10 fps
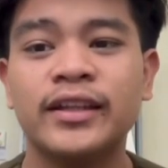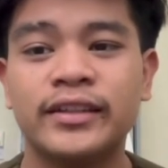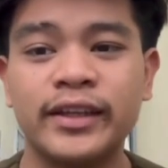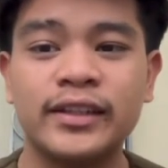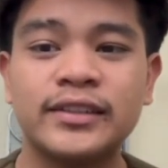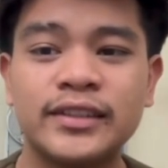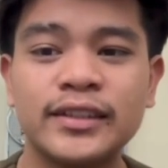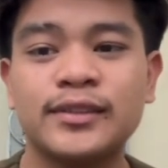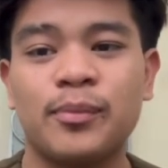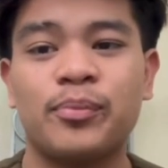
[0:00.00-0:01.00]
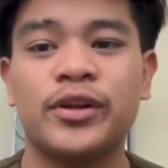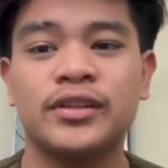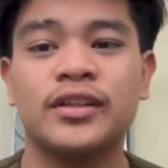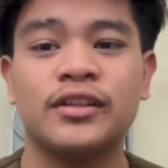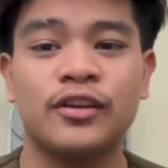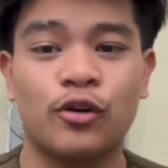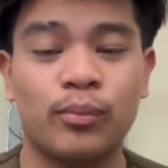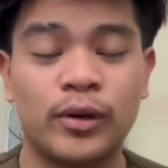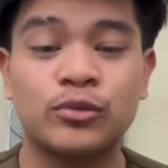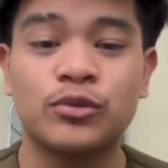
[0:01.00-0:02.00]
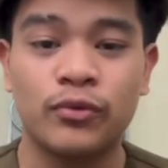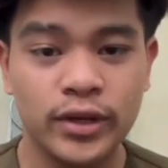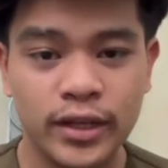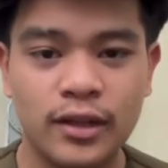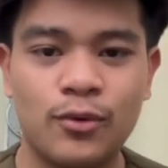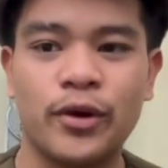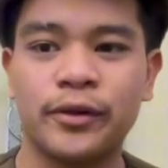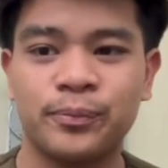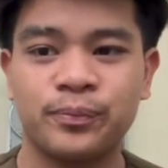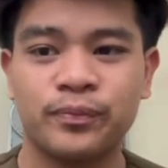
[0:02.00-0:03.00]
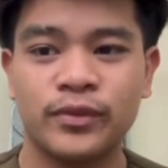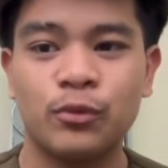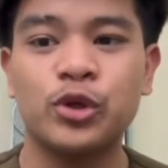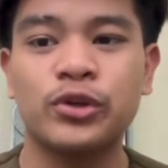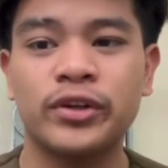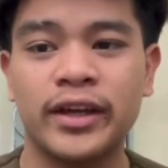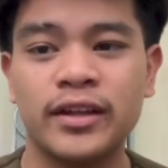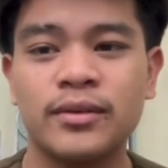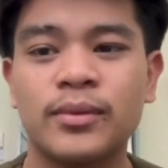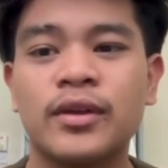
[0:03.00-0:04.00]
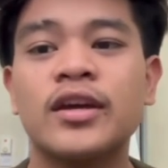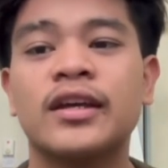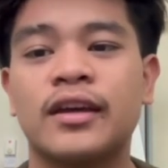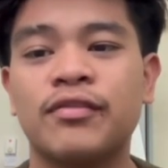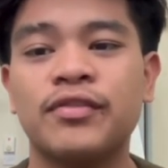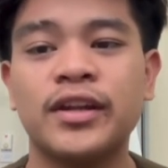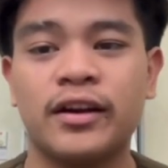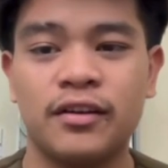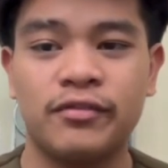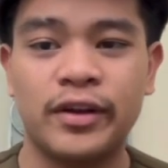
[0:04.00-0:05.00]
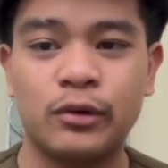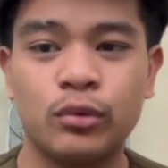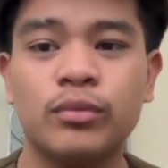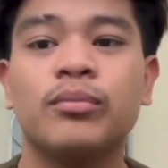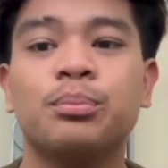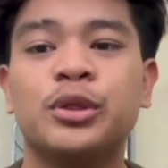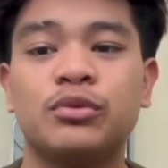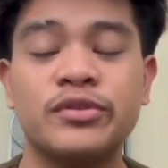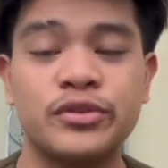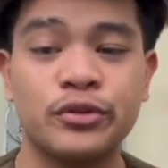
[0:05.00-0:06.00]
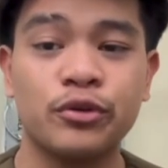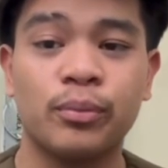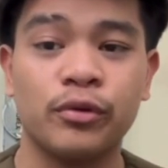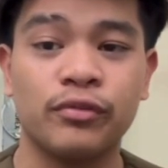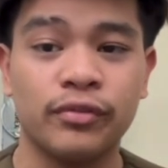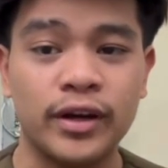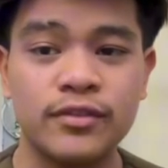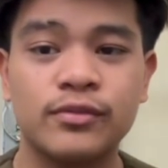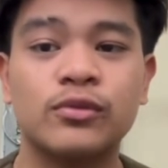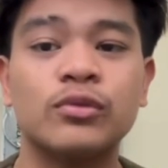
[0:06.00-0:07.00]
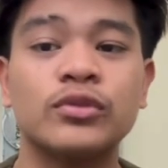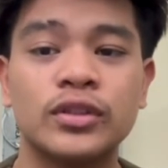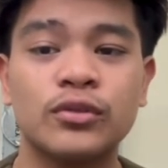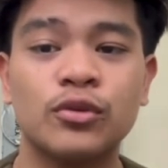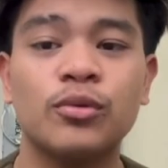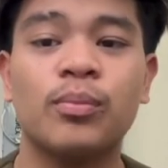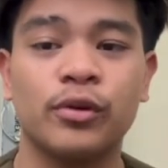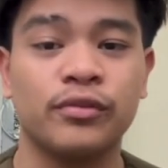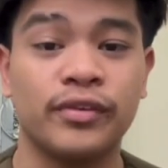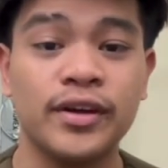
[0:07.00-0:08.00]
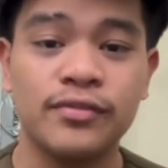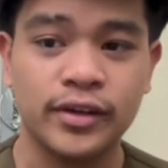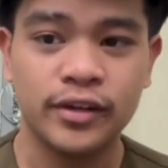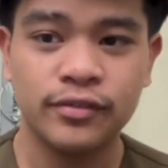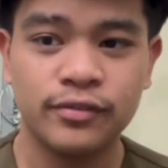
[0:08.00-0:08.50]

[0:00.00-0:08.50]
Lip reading: TLC separated the compounds really well. We could get caffeine RF value between 0.5 to 0.55,